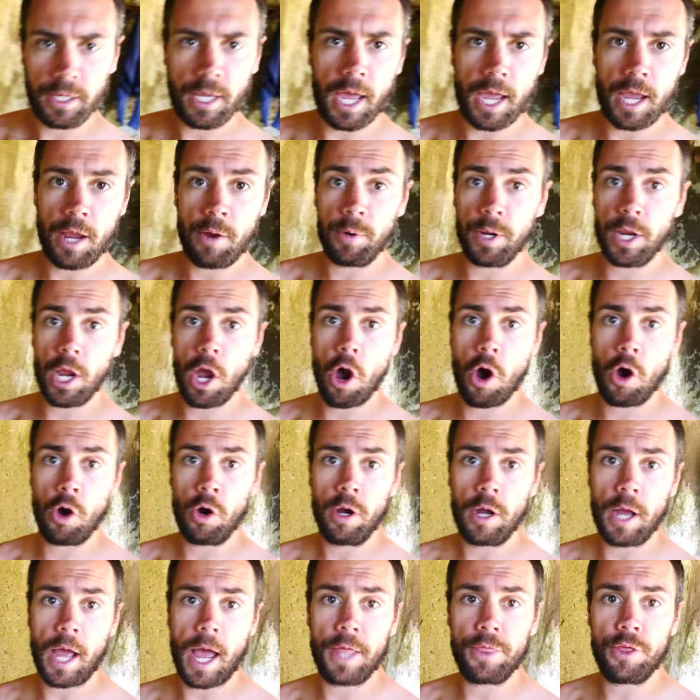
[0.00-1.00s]
Okay, here we go.
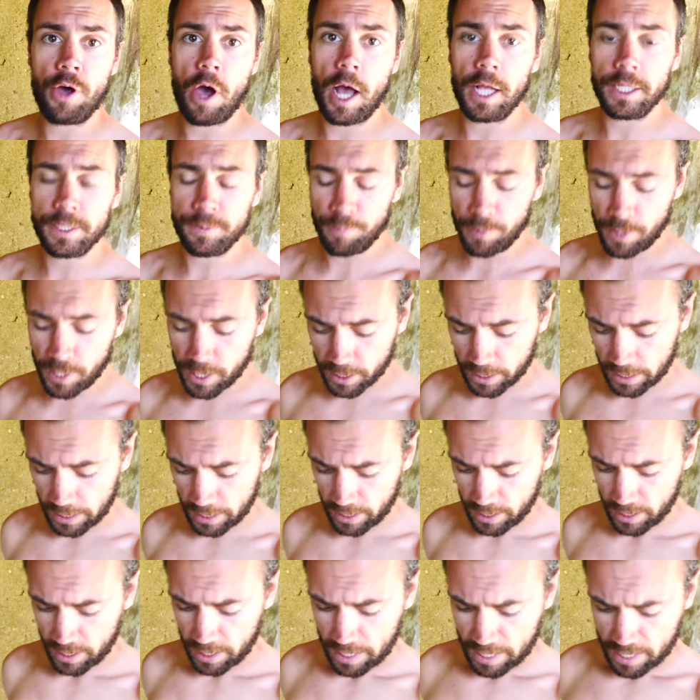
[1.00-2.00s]
At the hot spring.
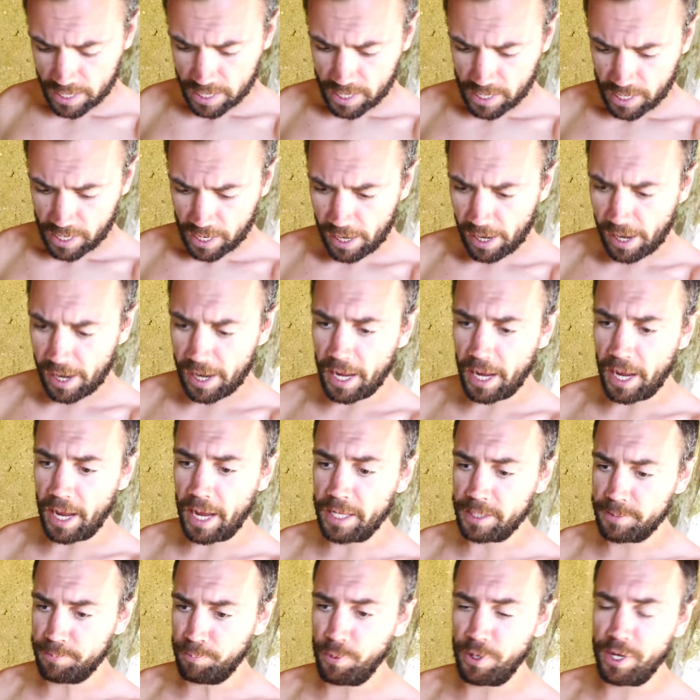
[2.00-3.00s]

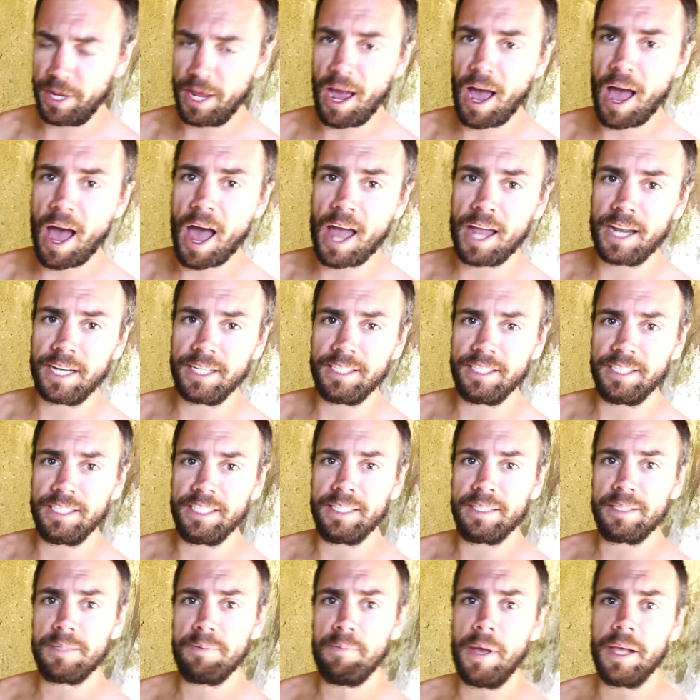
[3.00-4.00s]
It's pretty hot.
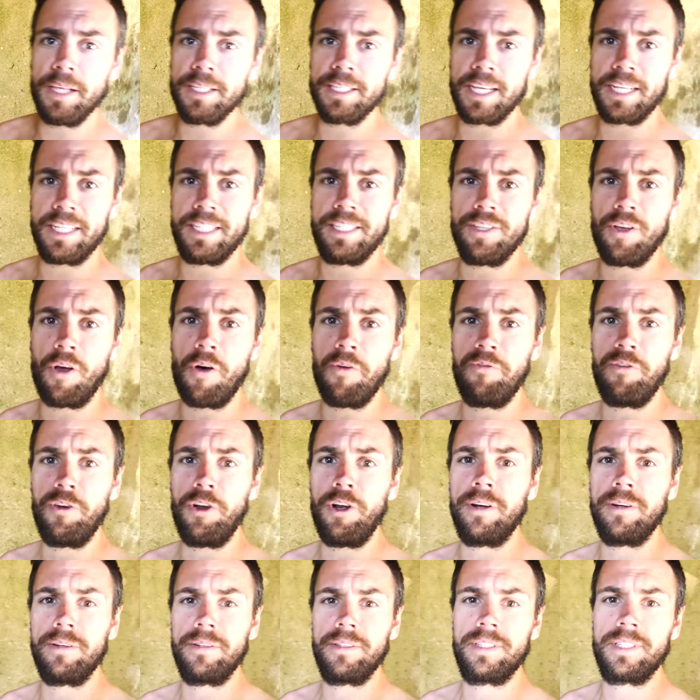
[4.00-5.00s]
It smells like
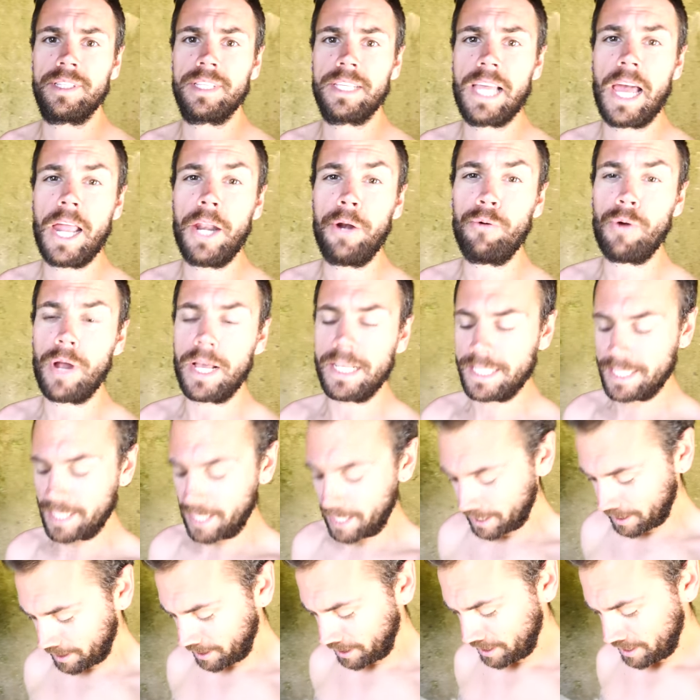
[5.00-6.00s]
sulfur. Kind of
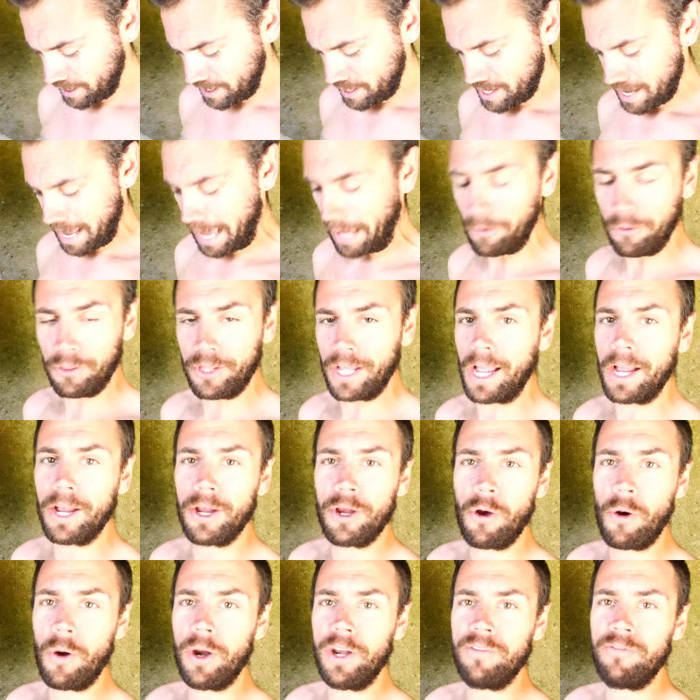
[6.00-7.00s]
rustic. I don't think you
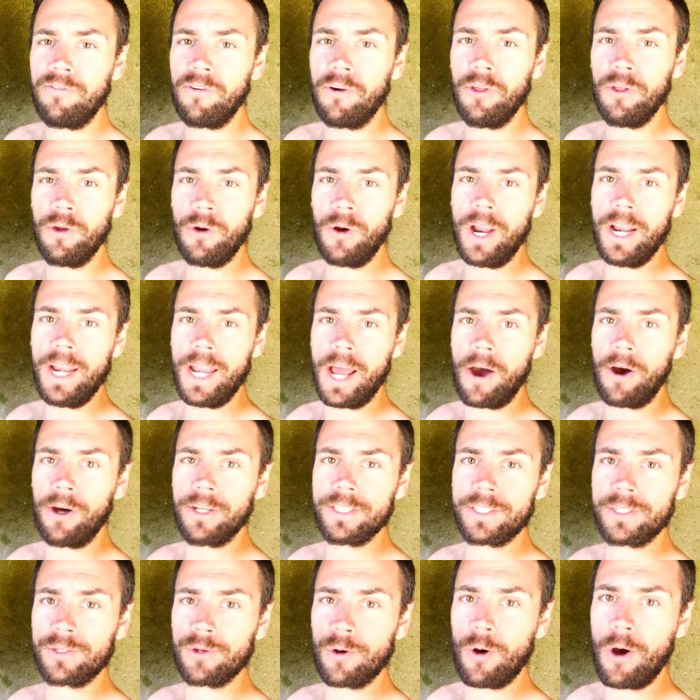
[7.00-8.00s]
can go any further right now.
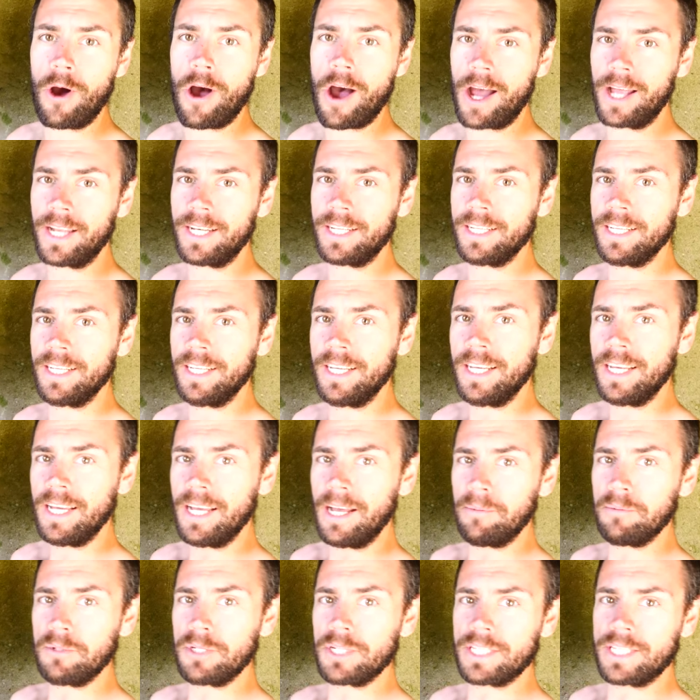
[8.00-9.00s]
It's so hot.
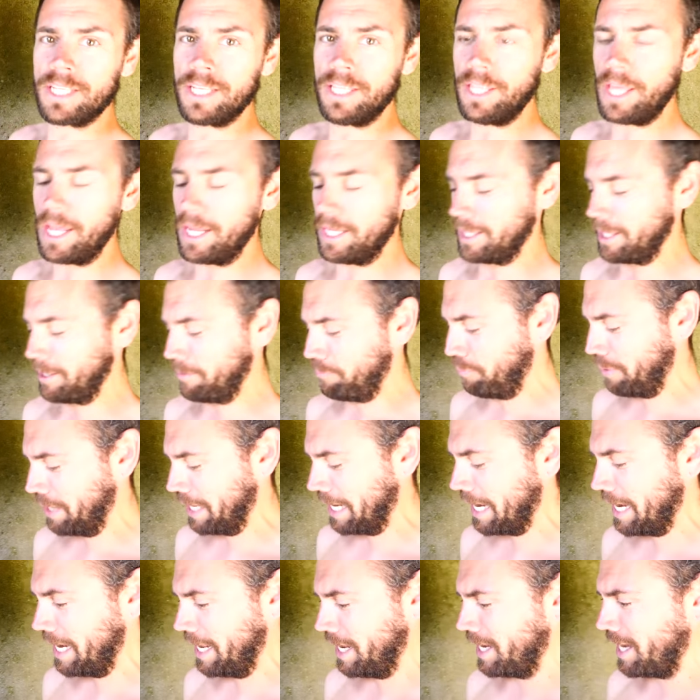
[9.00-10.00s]
It's just hot. In like the
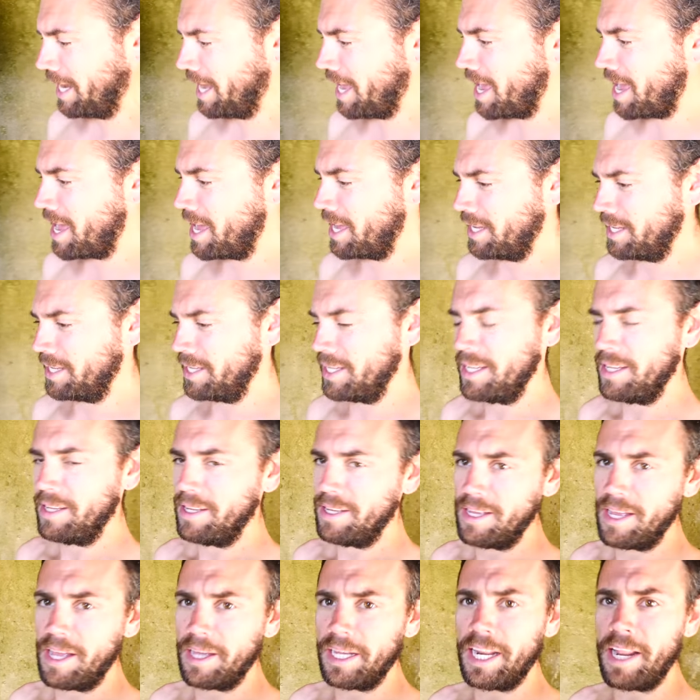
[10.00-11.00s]
beginning, yeah. I'm
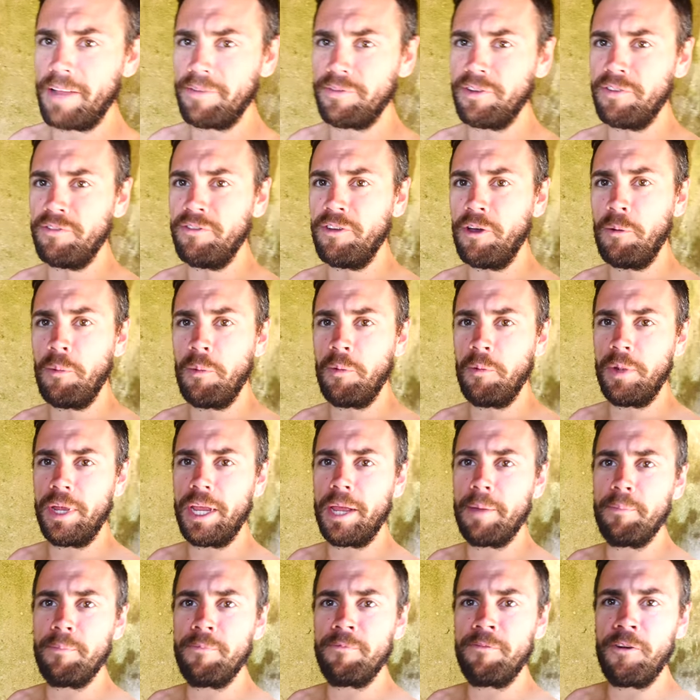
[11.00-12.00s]
gonna have to film when we
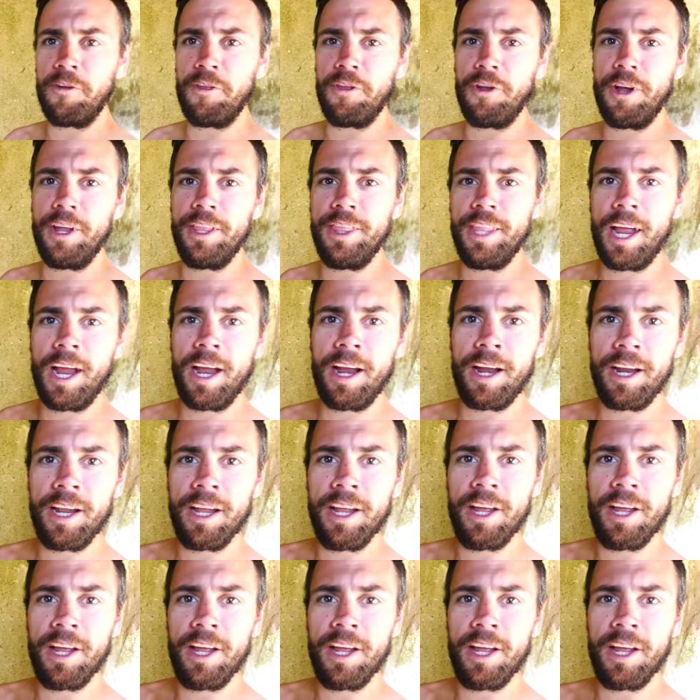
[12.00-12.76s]
get further in there.